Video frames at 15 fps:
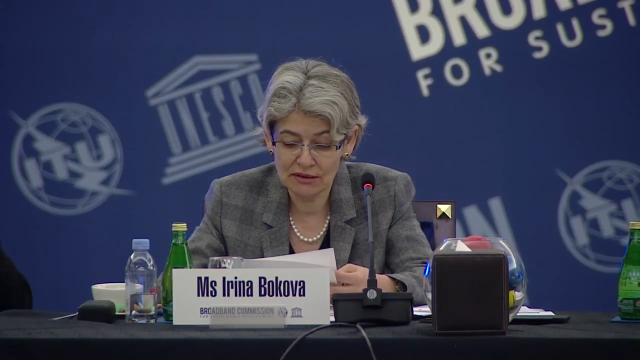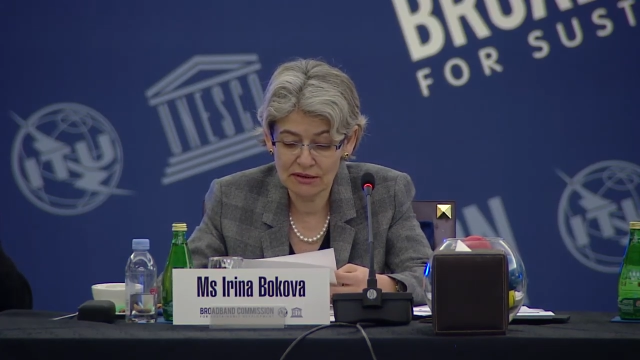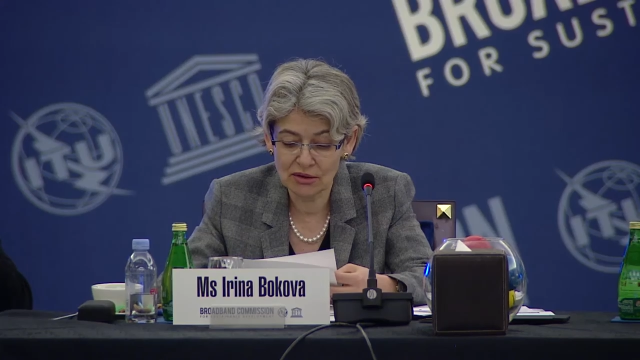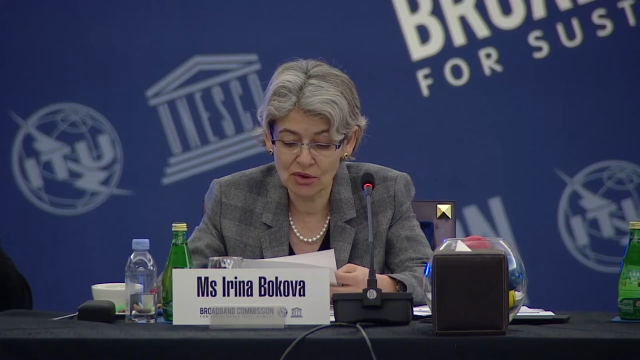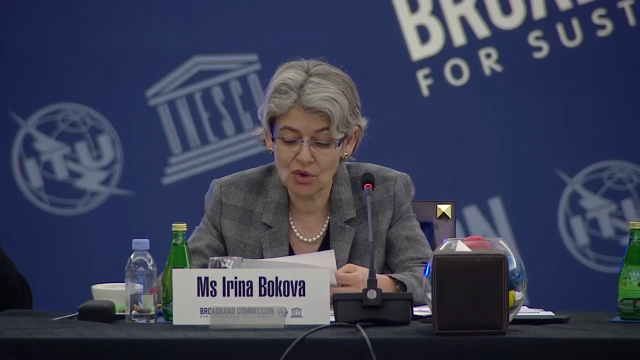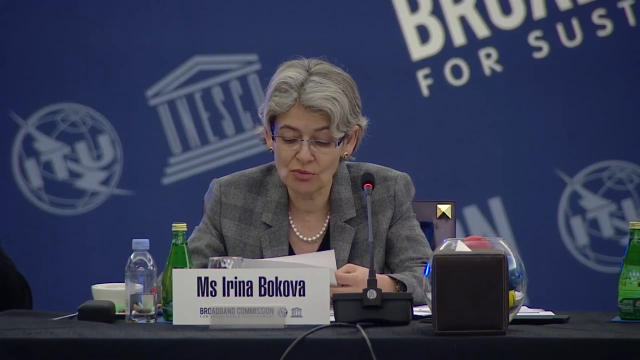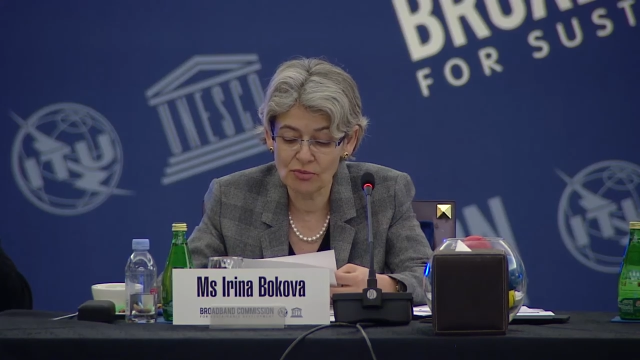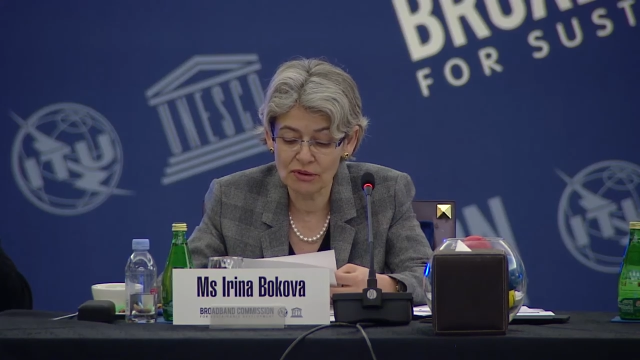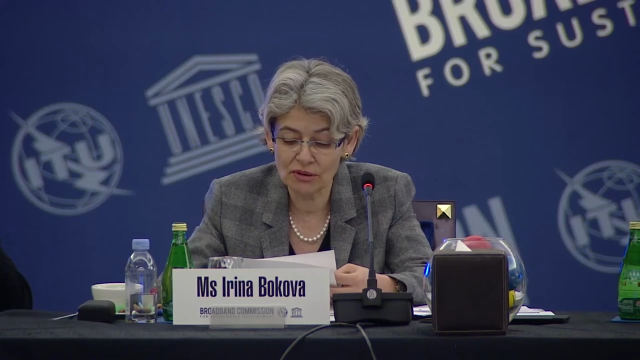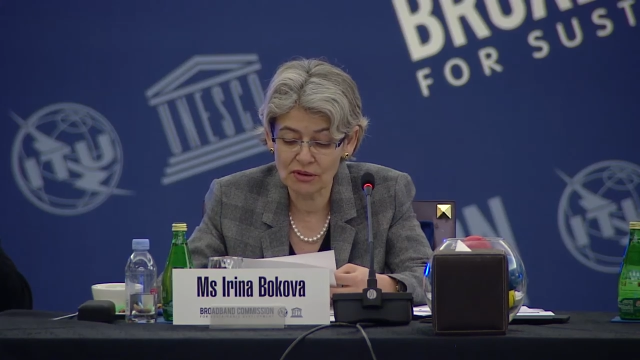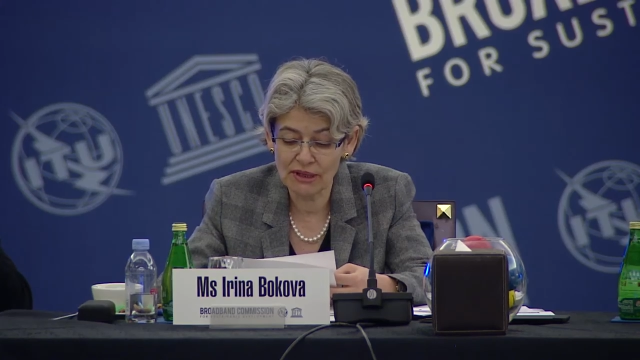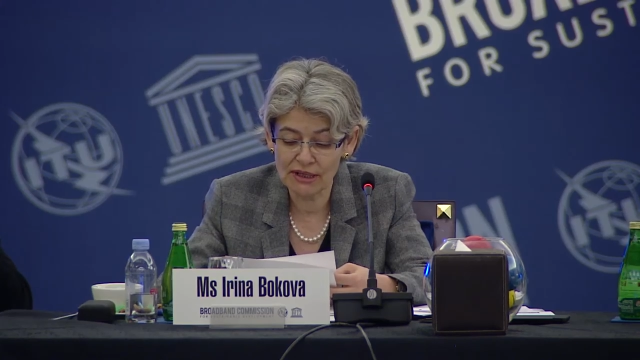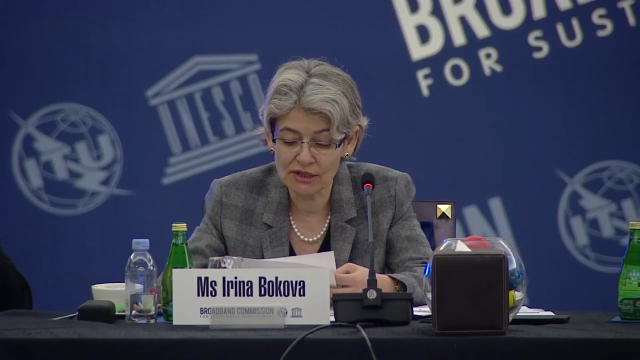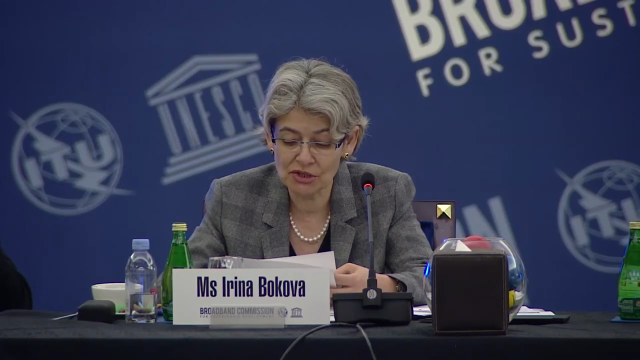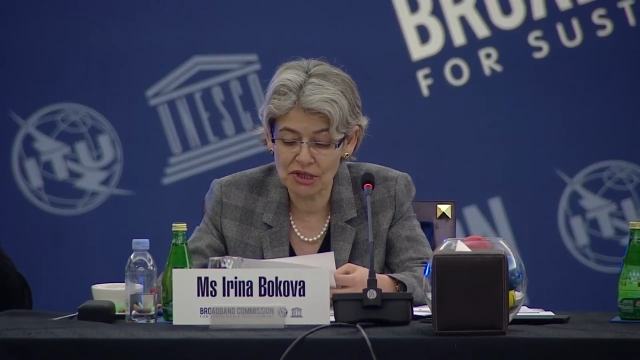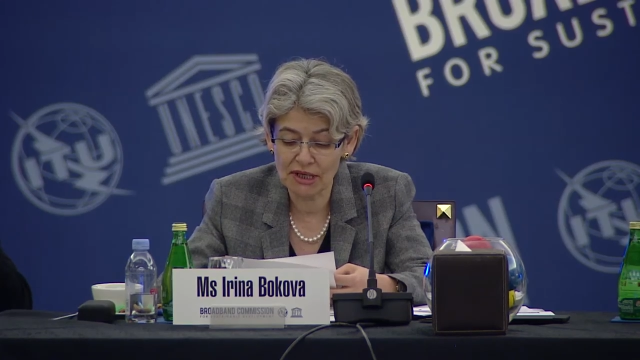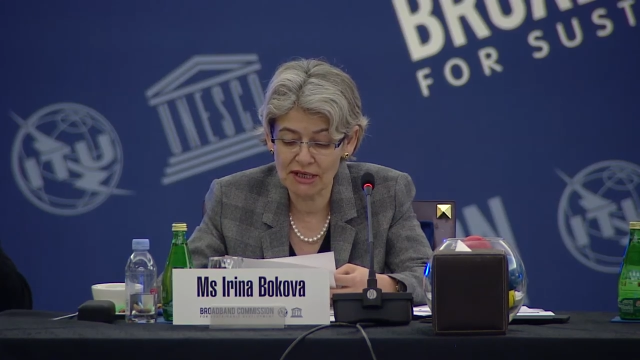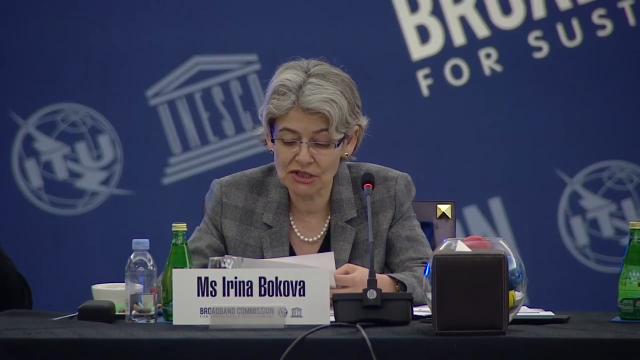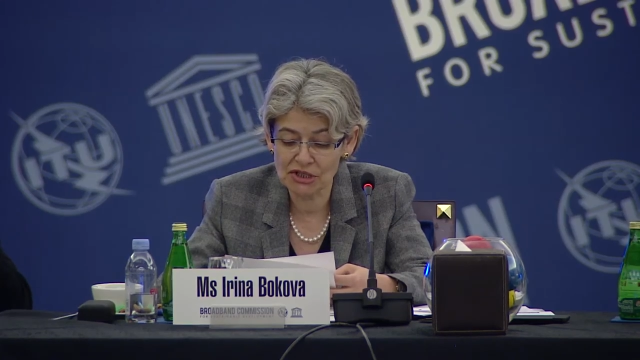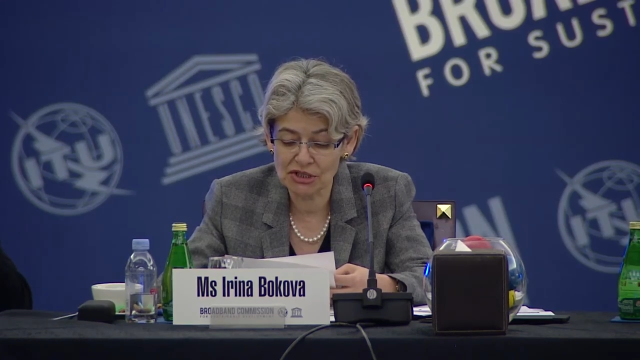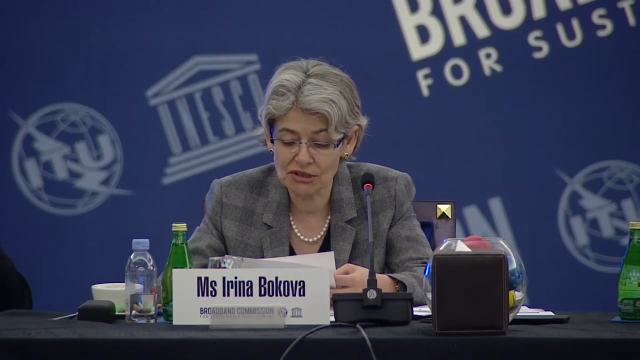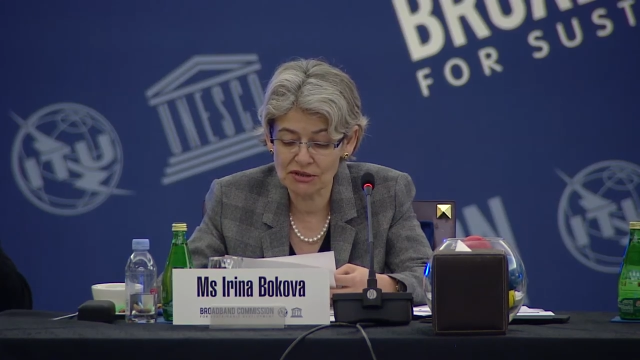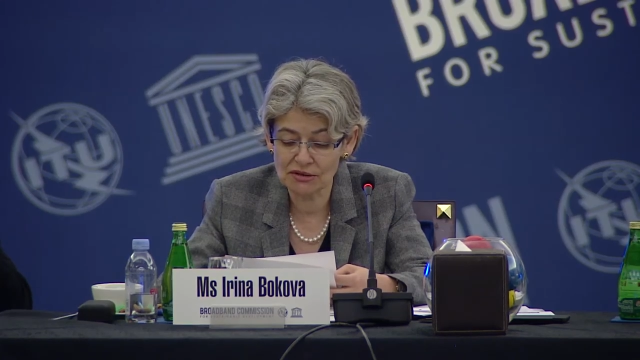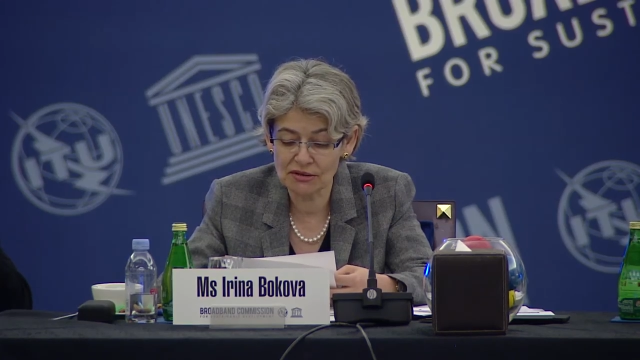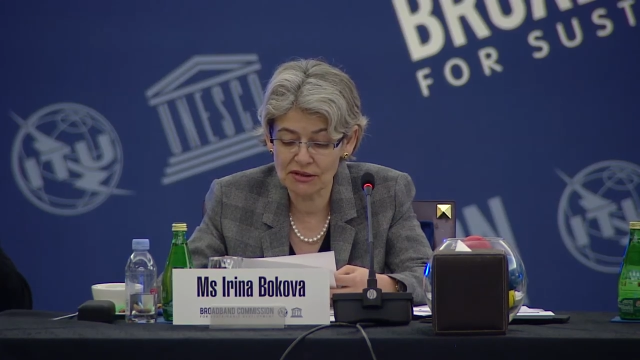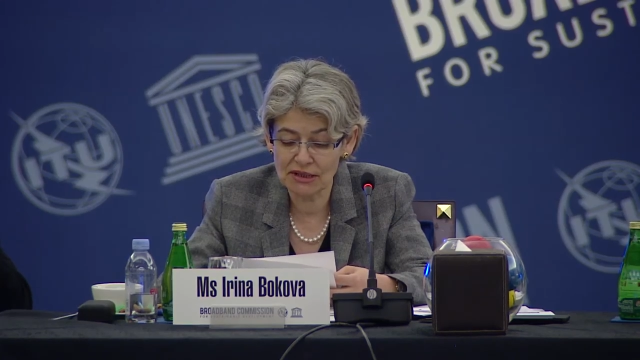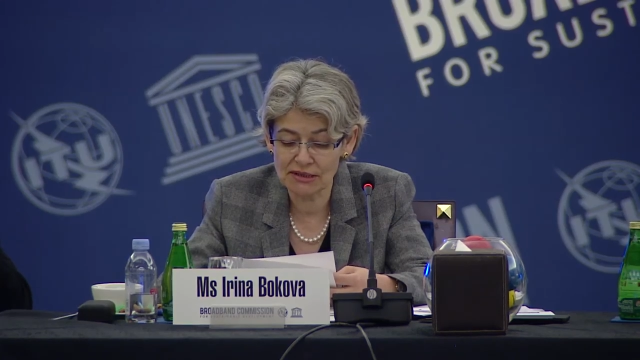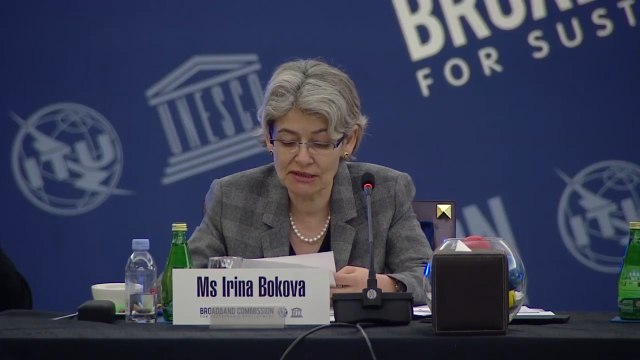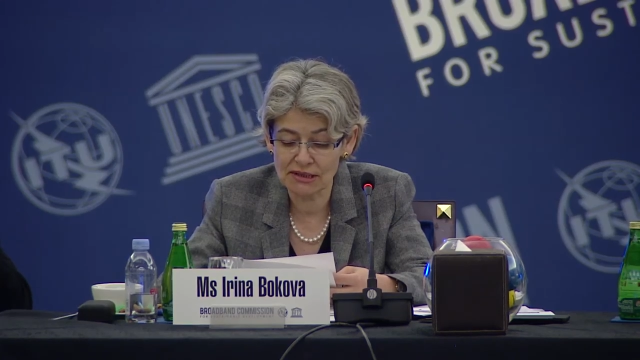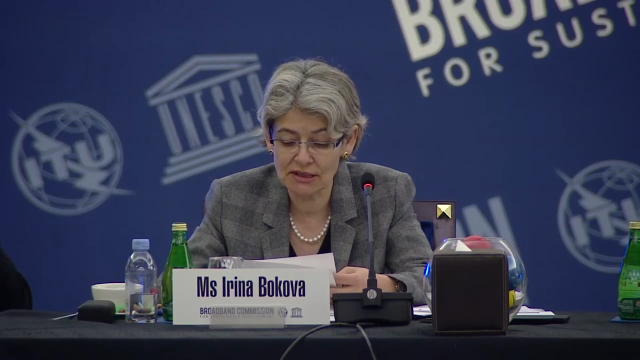Global Education
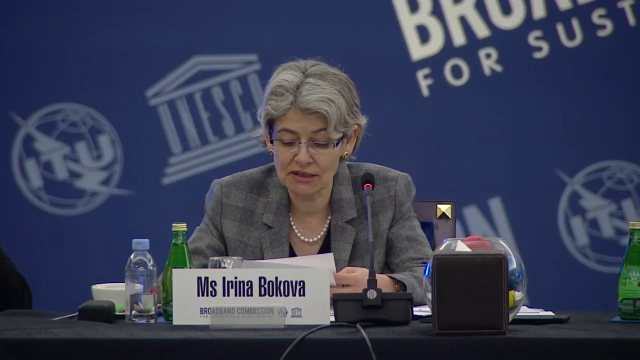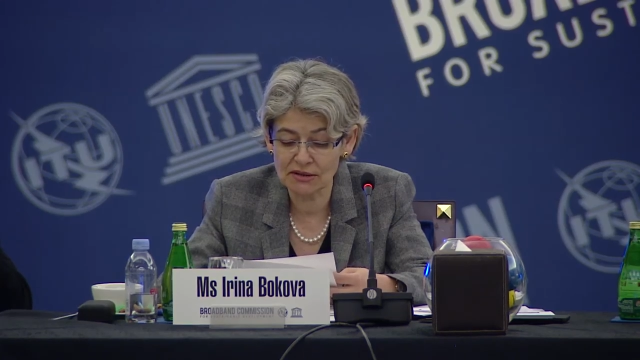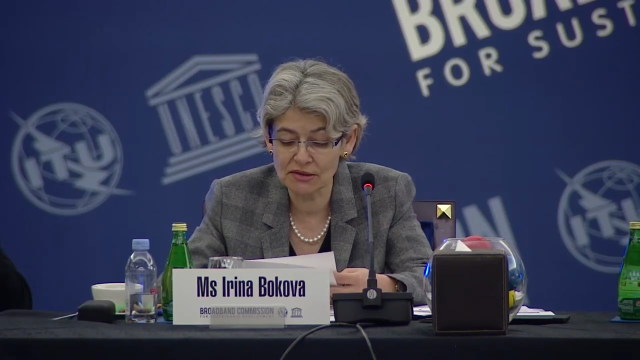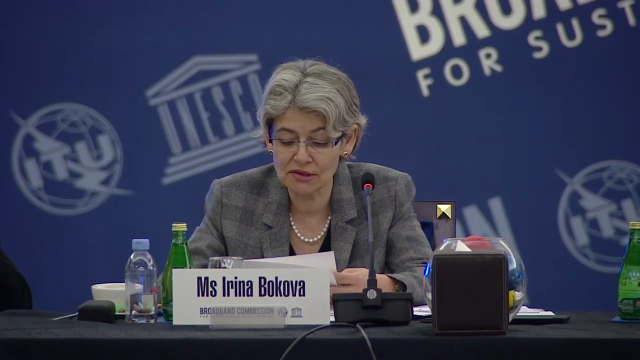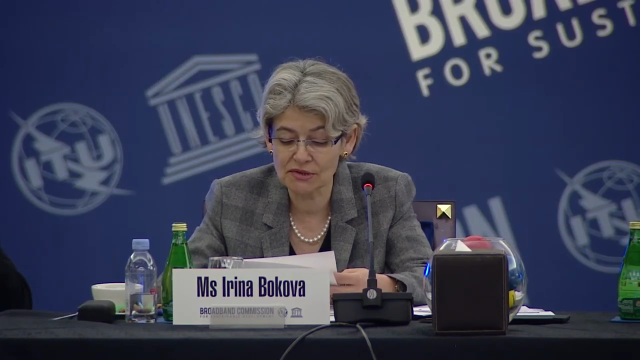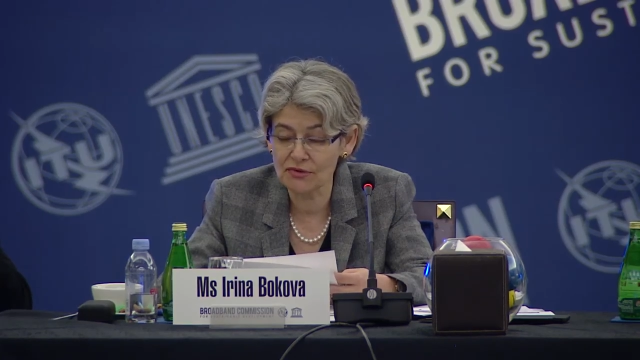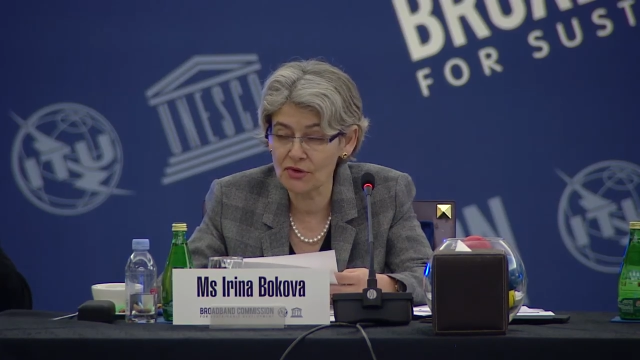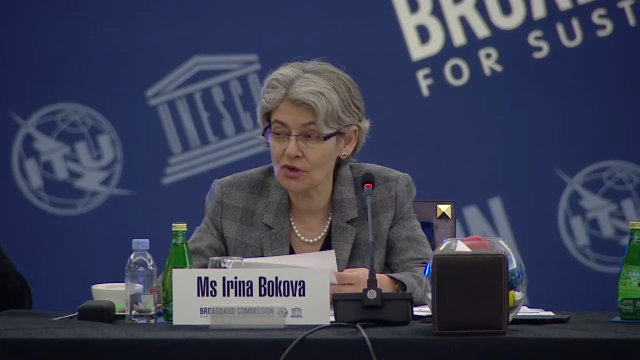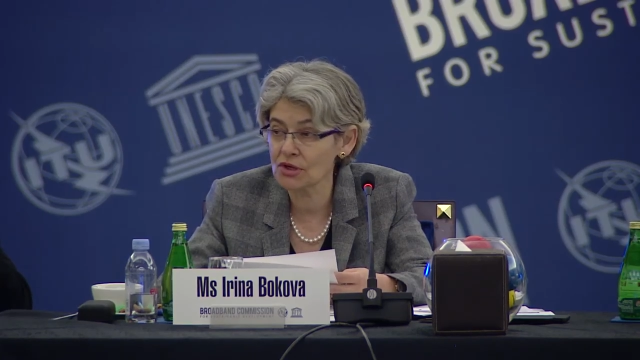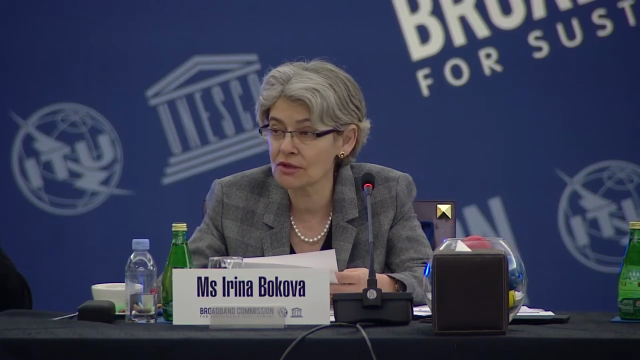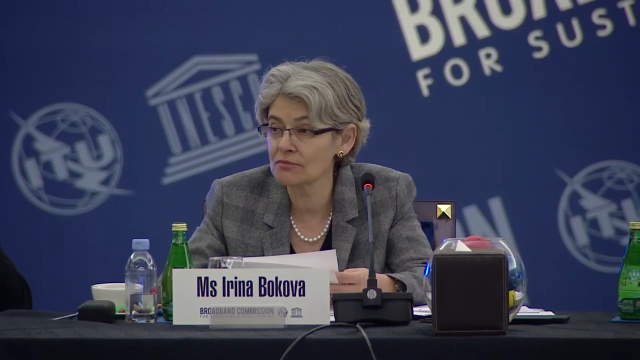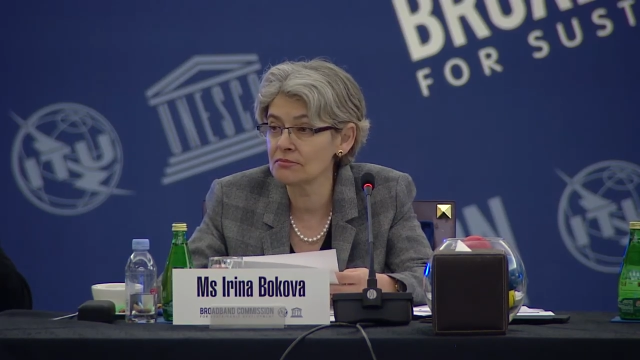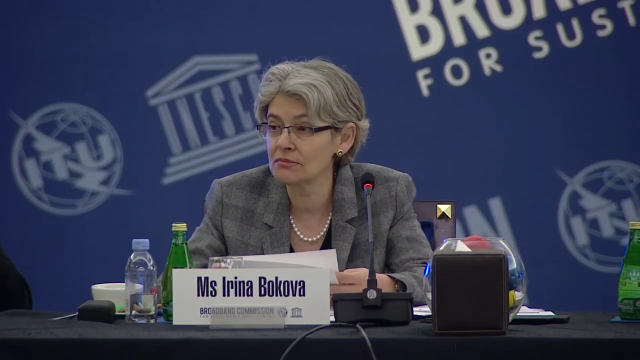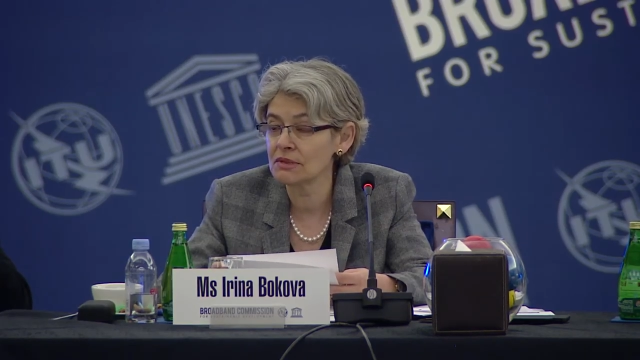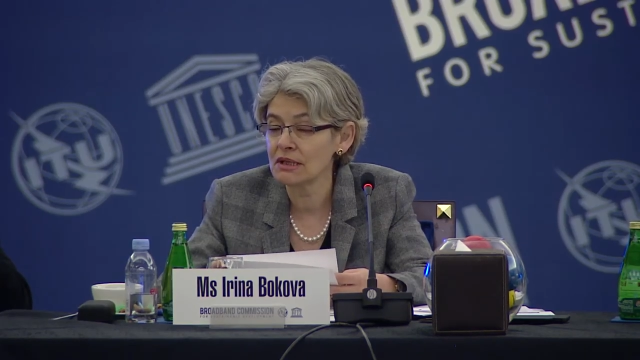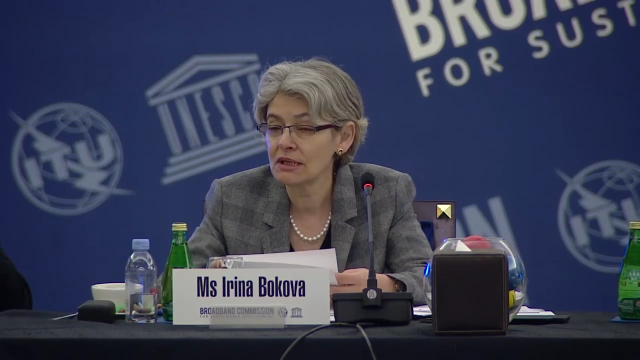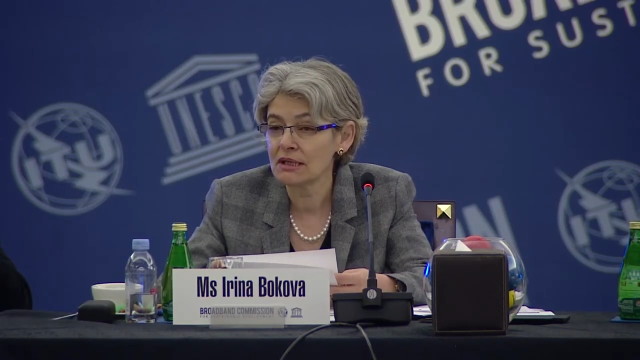and Skills Forum